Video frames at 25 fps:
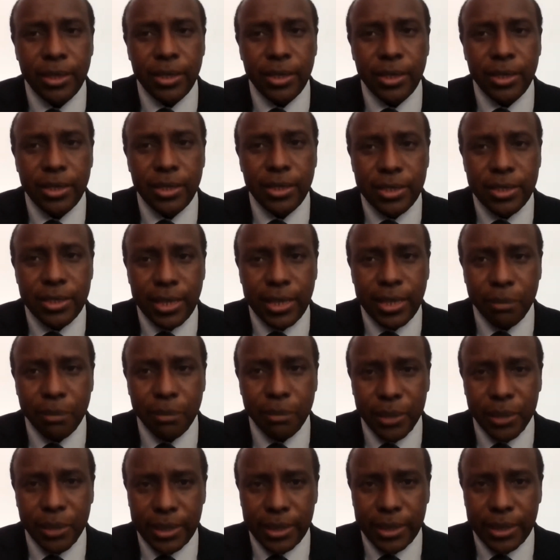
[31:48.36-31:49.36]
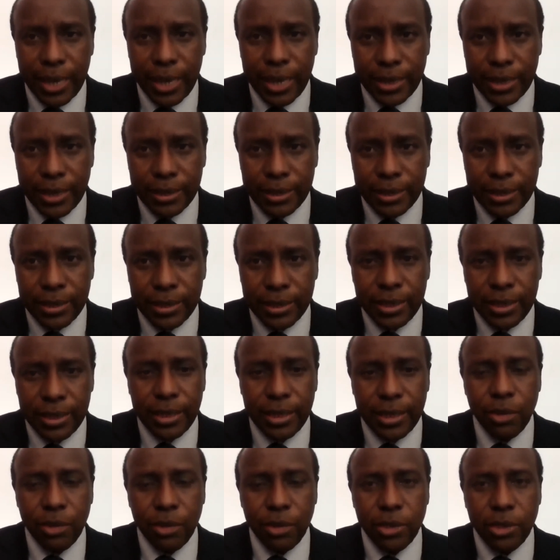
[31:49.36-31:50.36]
this can be done.
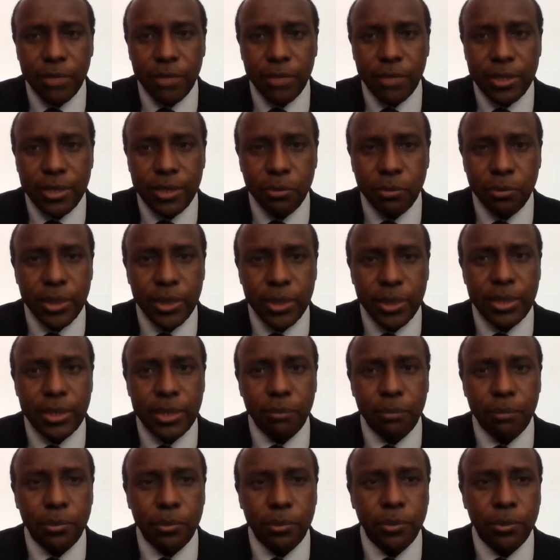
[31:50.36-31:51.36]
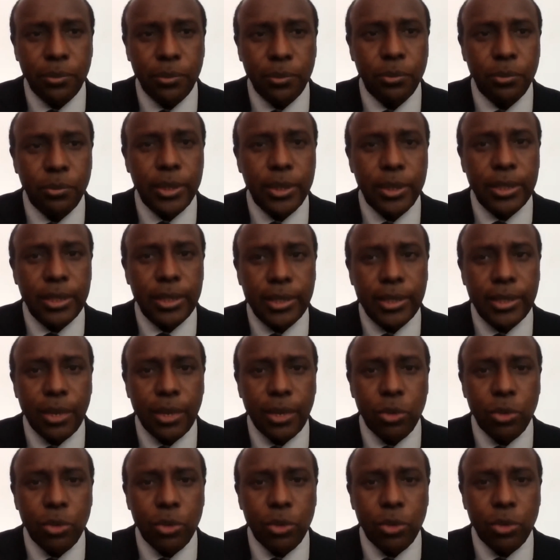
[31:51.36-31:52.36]
And I'll give a simple example. There
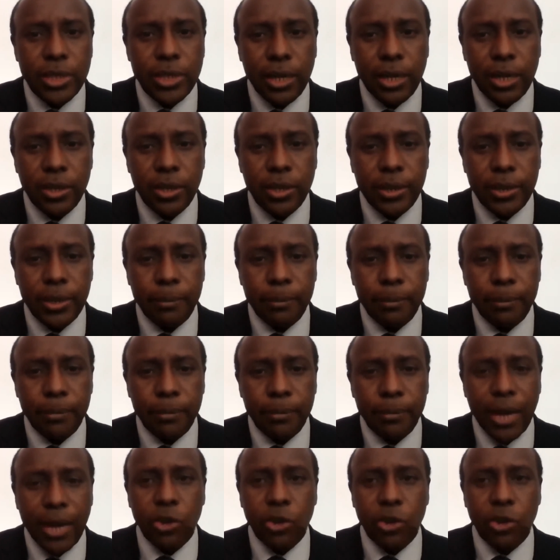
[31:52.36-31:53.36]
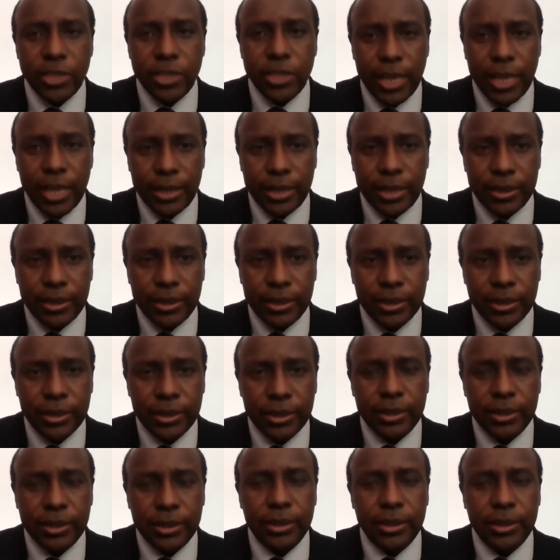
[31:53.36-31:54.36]
was a concern,
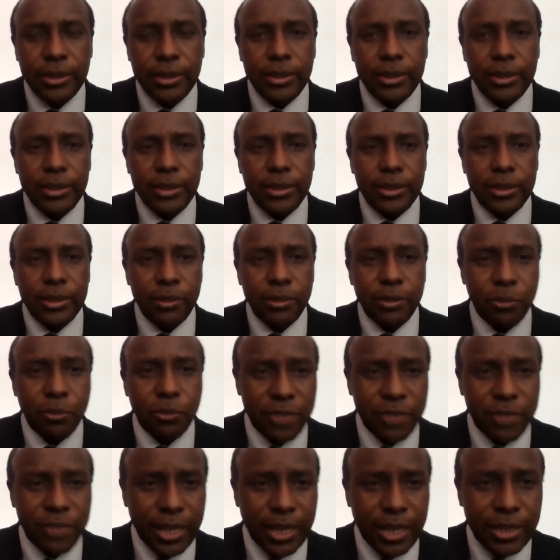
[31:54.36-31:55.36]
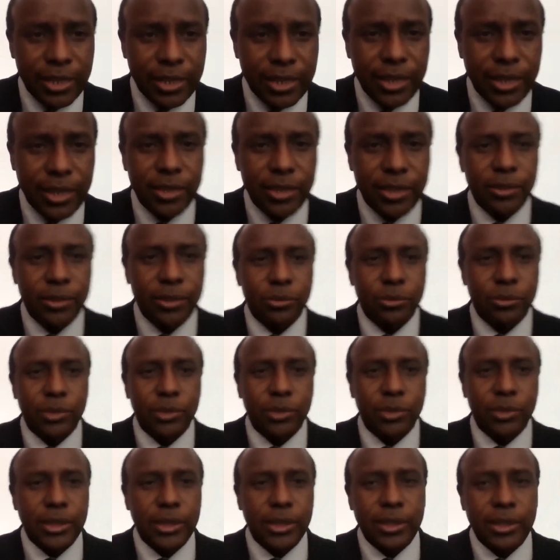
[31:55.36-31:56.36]
and Professor Gattari
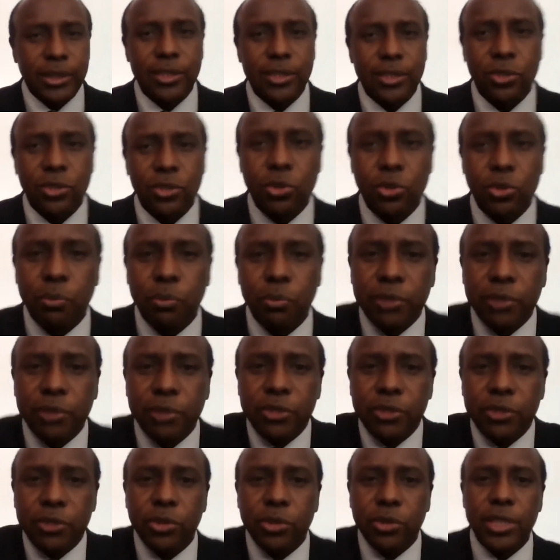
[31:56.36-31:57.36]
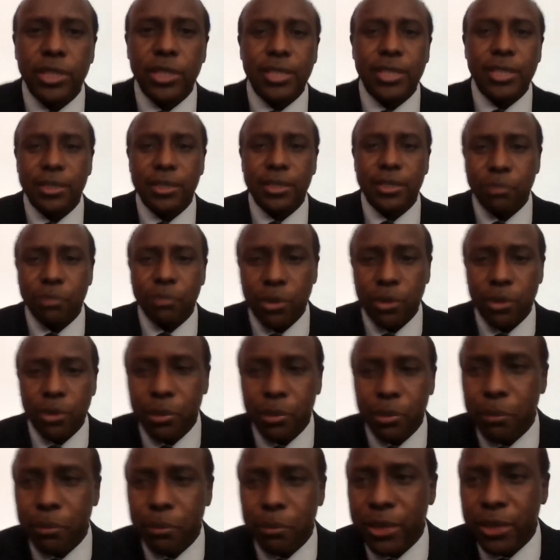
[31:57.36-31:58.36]
is also privy to this, and probably
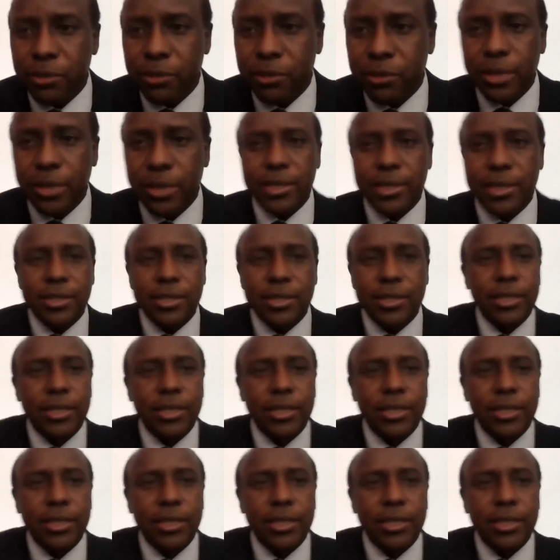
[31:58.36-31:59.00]
many of us,